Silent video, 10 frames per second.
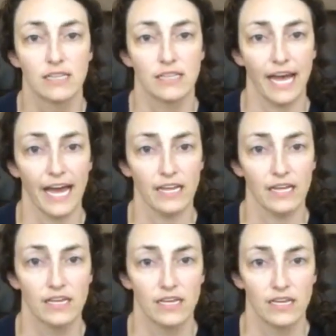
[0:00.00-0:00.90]
that
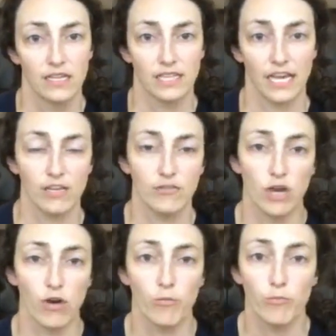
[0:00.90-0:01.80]
you
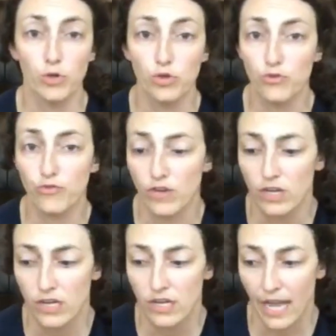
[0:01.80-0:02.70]
don't move
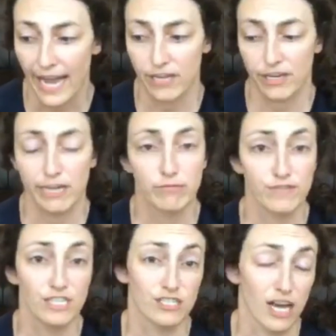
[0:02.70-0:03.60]
at your hips for
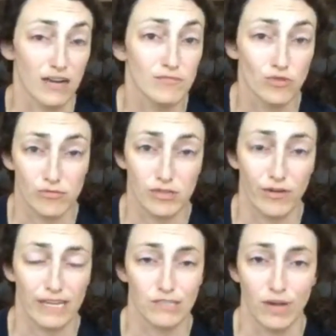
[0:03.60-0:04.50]
your shock absorption
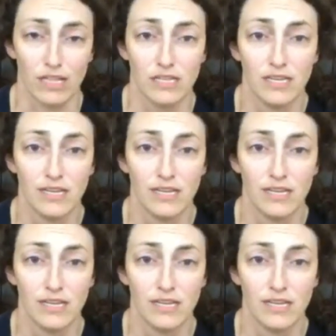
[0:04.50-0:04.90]
quite as well?